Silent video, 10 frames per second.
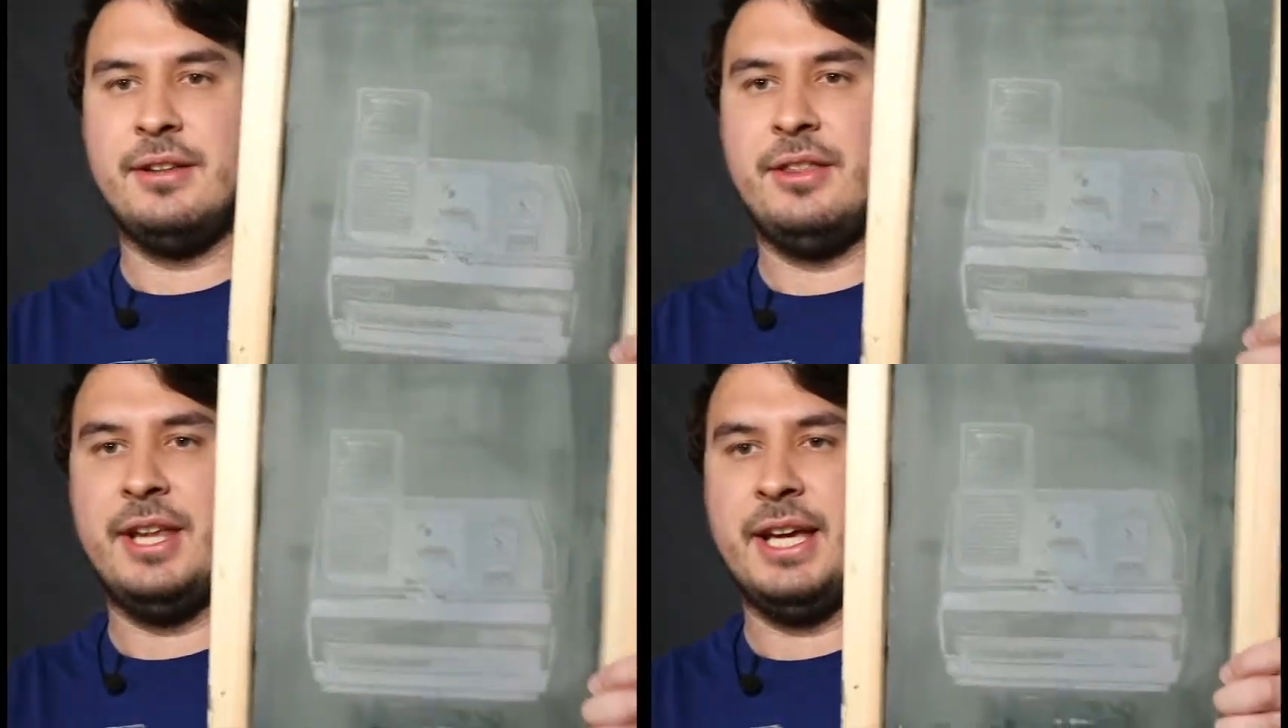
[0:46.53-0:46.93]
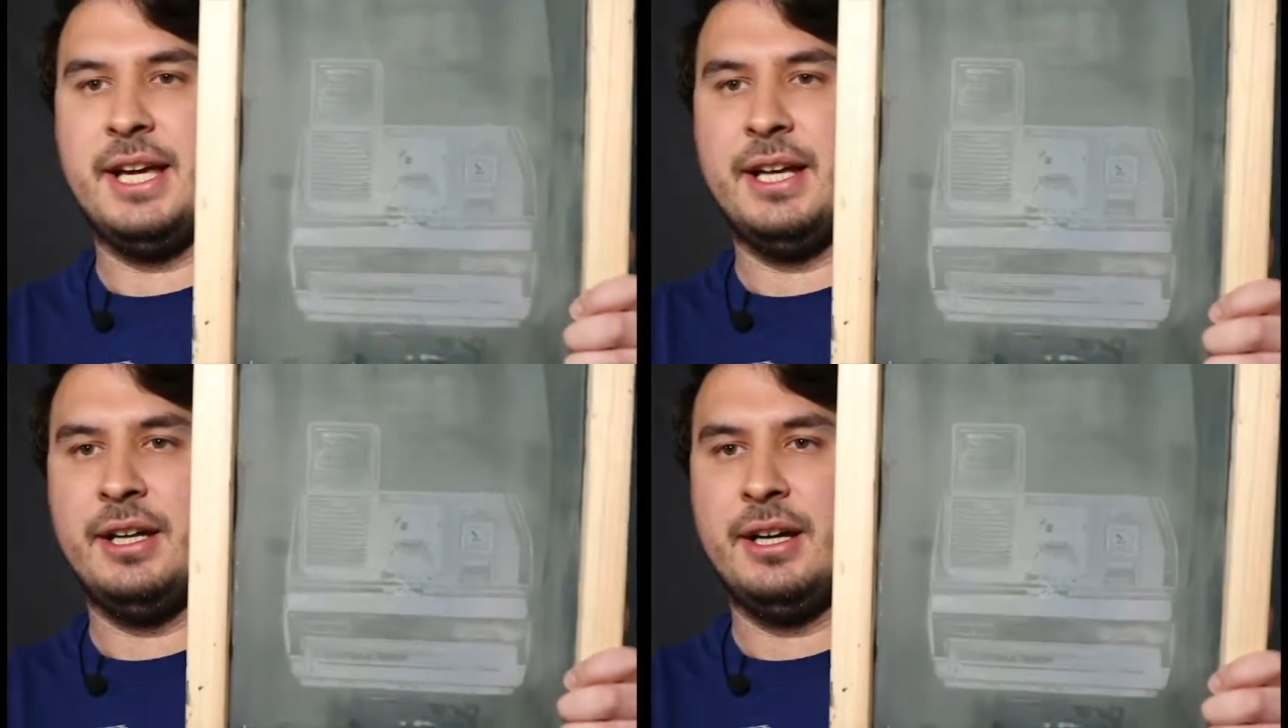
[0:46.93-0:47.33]

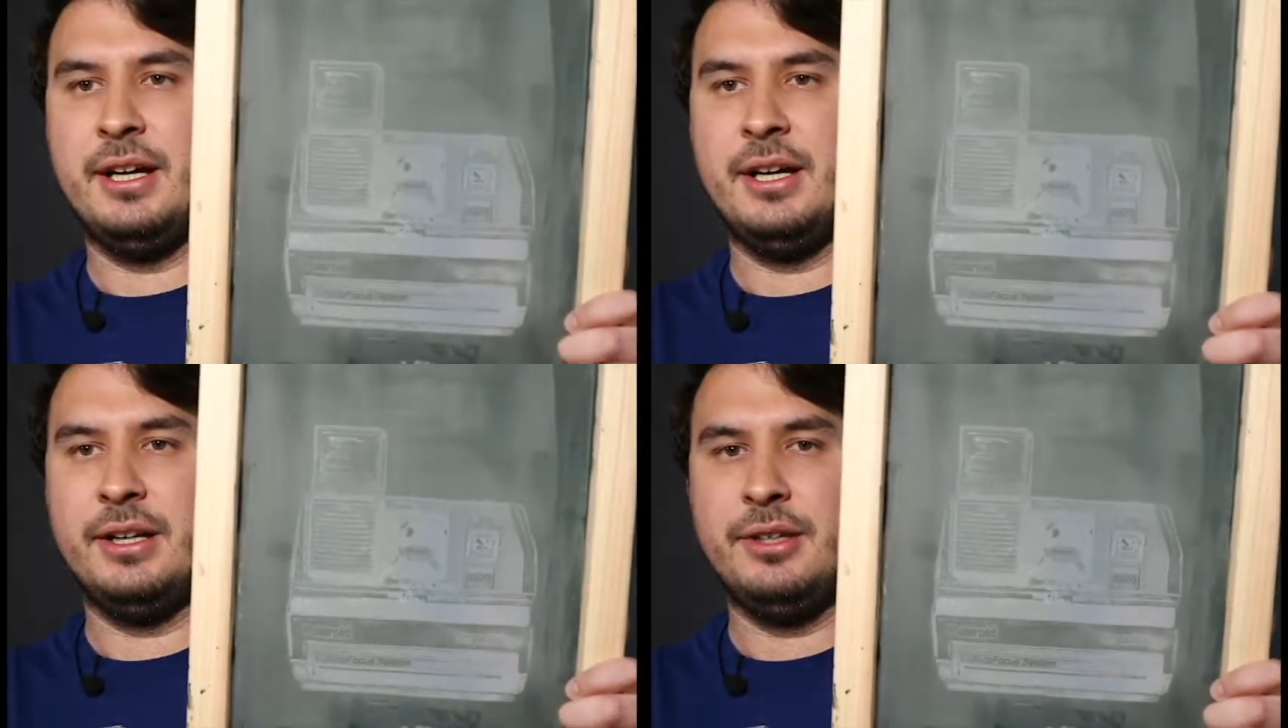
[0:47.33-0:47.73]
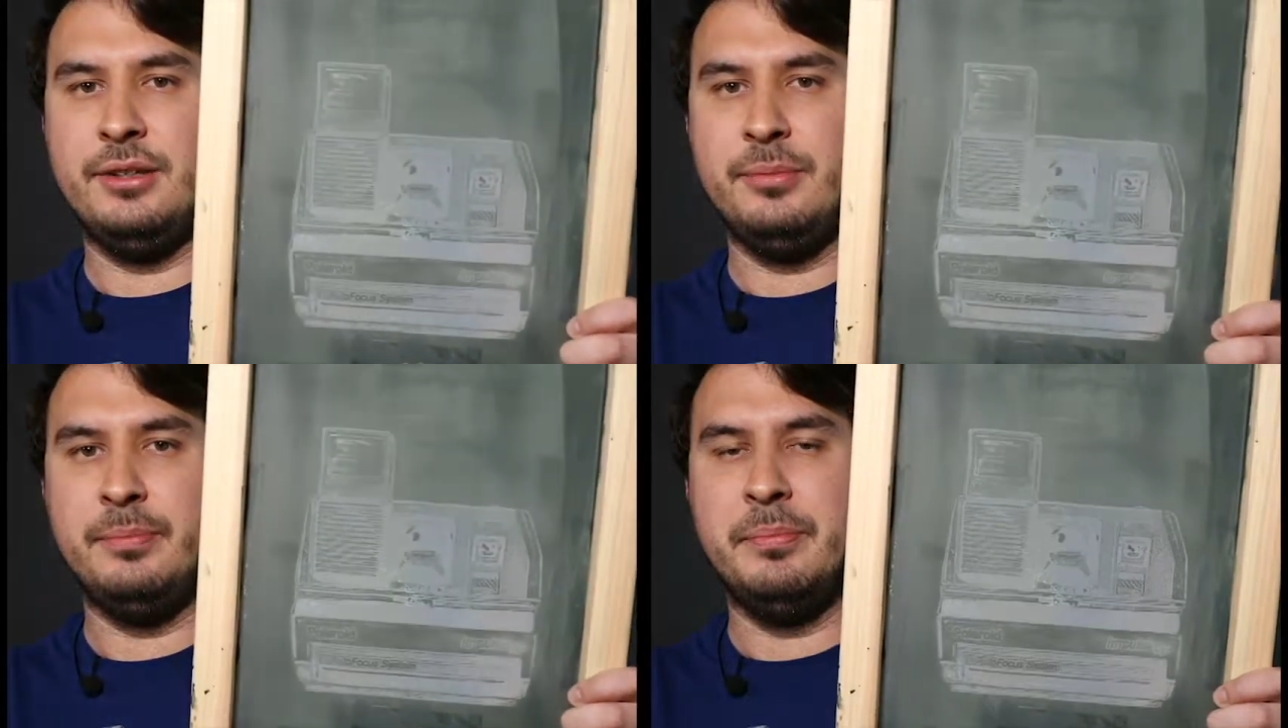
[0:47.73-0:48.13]
that
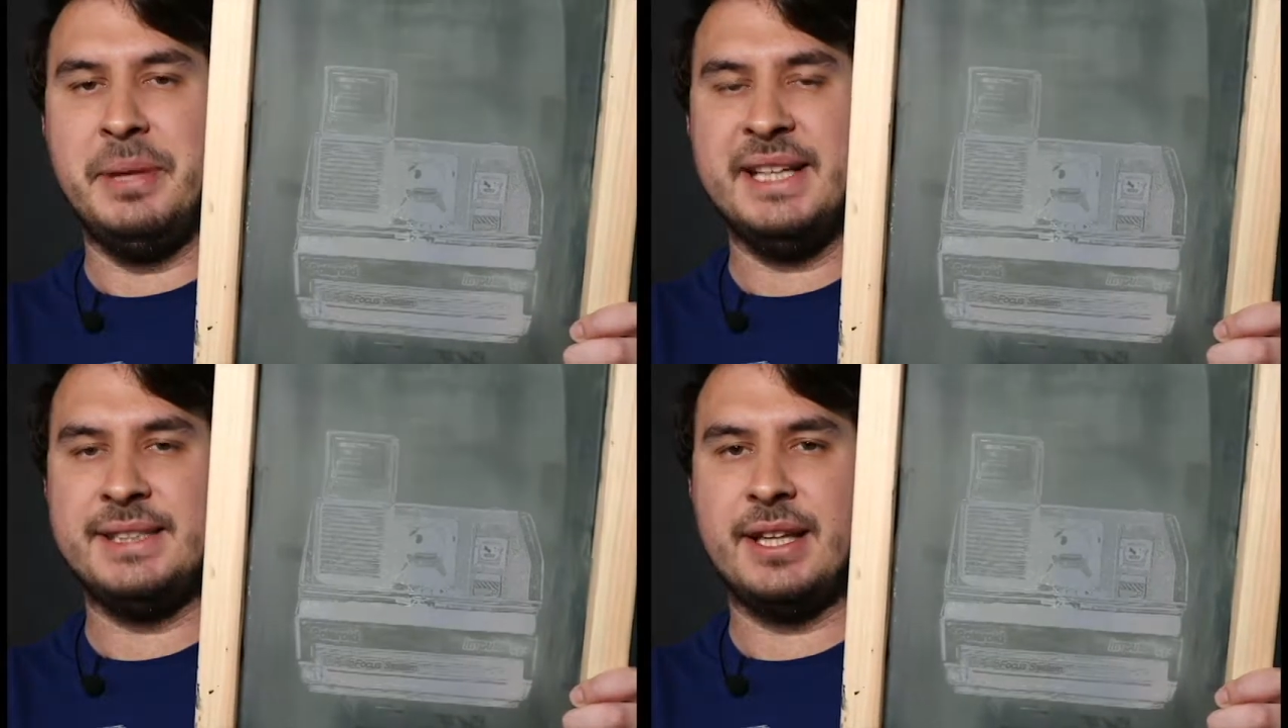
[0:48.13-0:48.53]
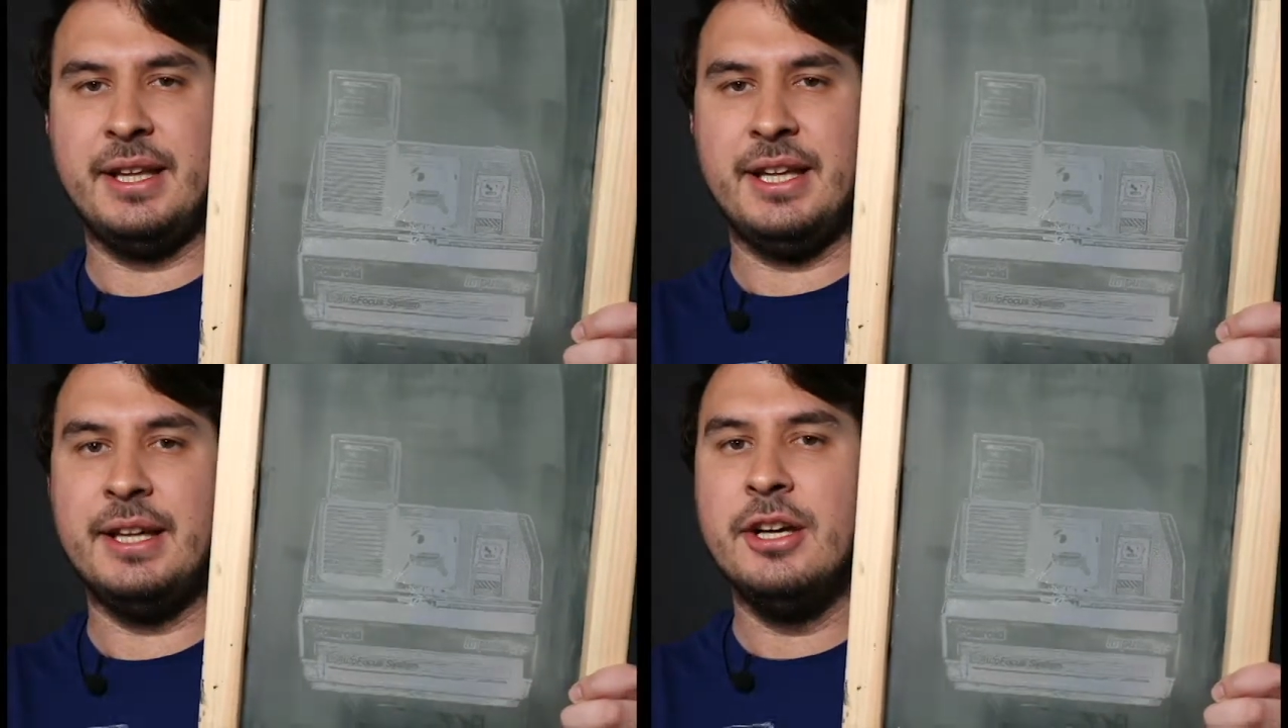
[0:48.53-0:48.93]
you
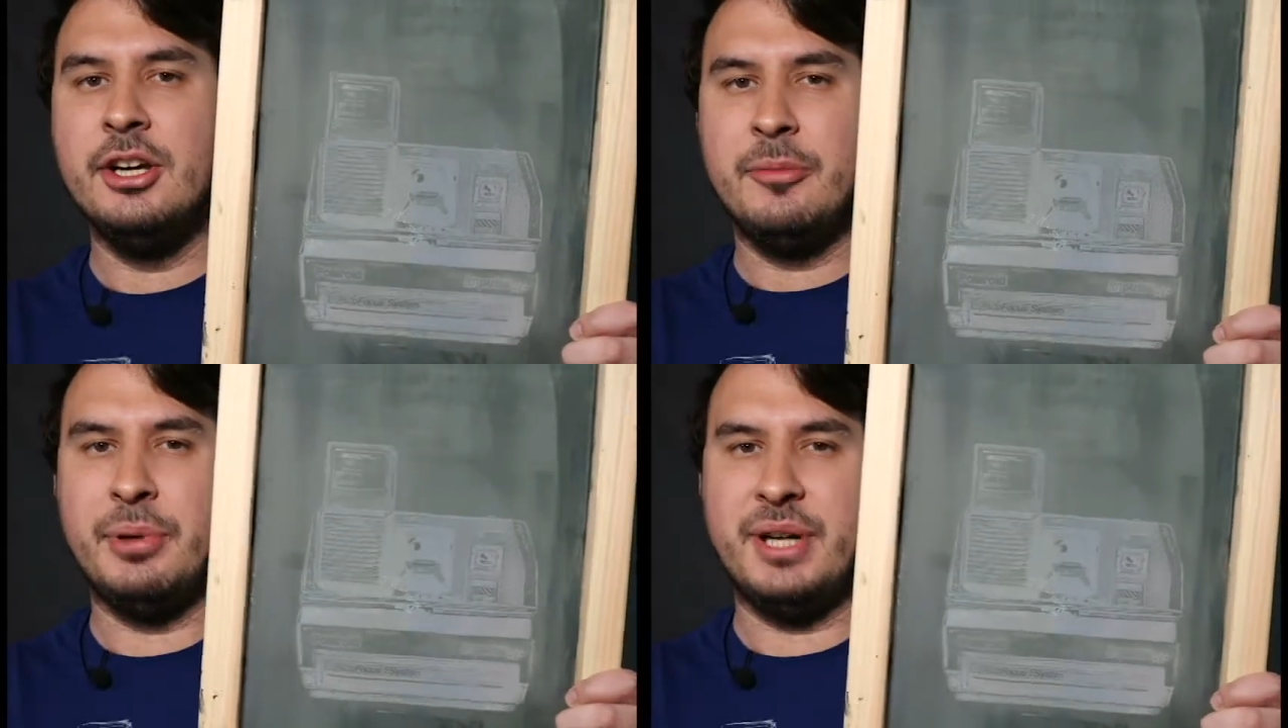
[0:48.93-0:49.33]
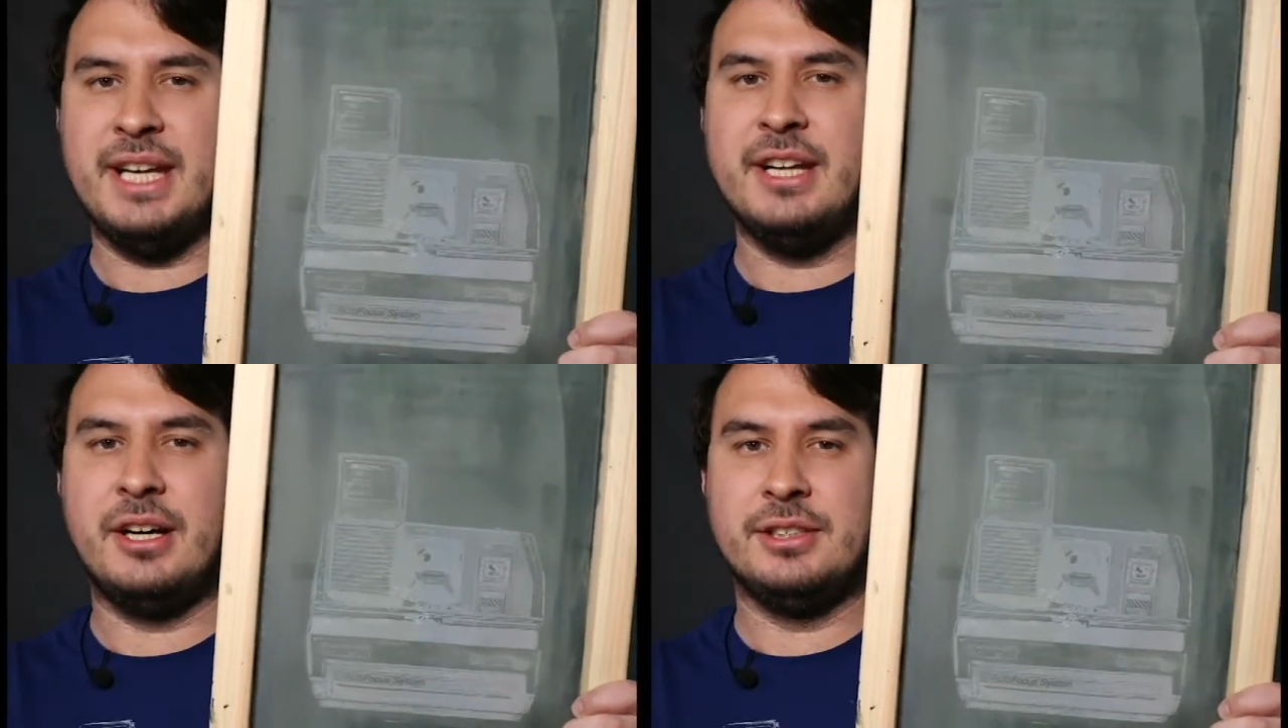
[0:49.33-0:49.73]
basically put
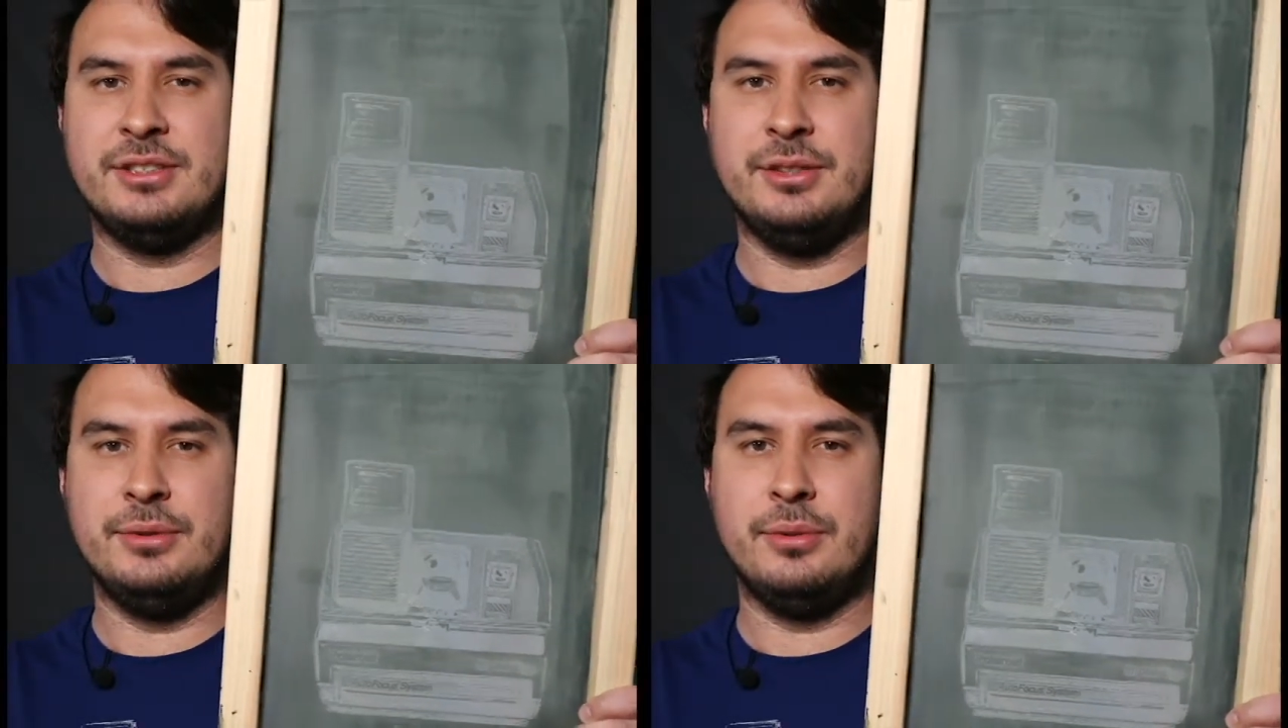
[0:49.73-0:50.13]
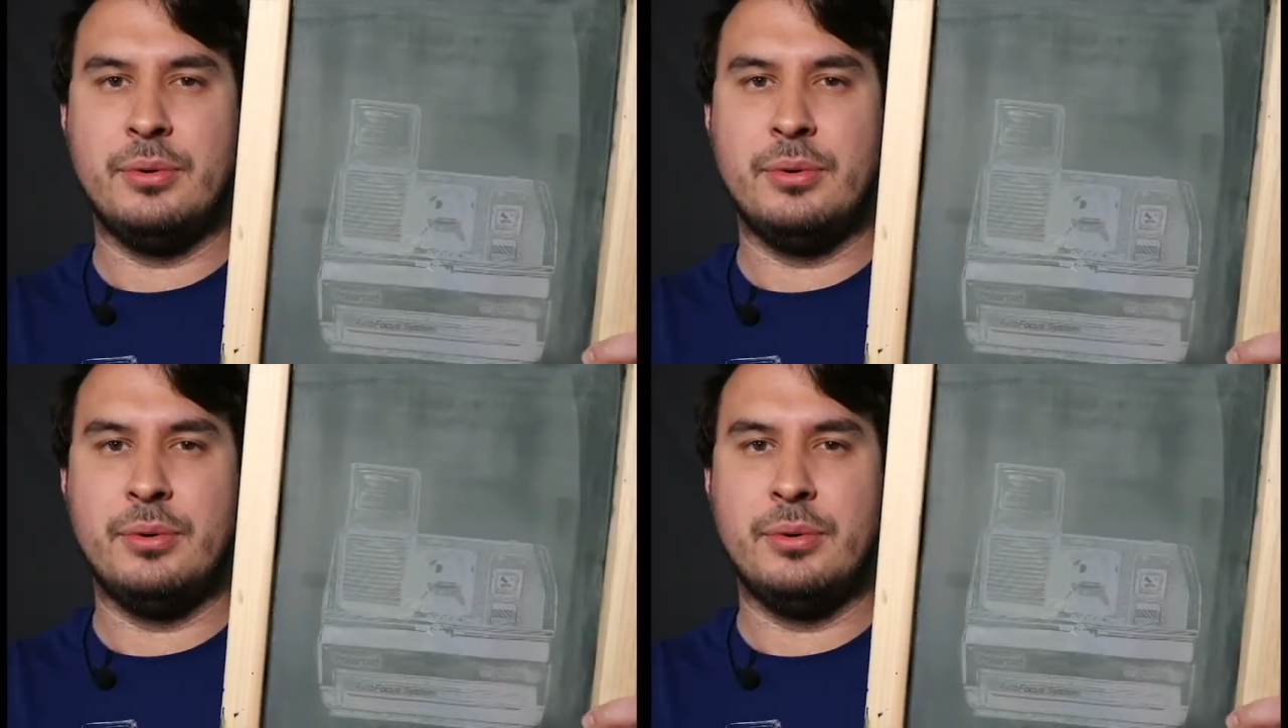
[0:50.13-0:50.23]
ink onto,